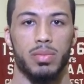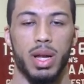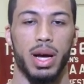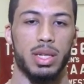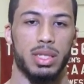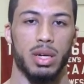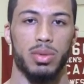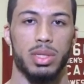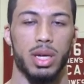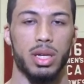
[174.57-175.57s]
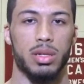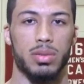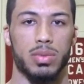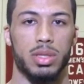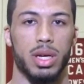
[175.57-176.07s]
But like I said, we stayed
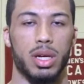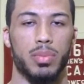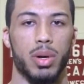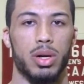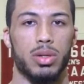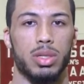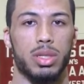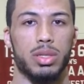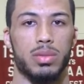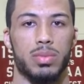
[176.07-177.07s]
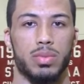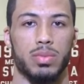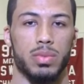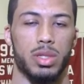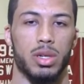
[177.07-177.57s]
composed and,
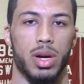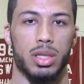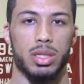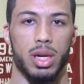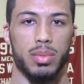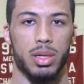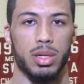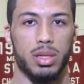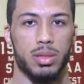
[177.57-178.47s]
you know, got the job done.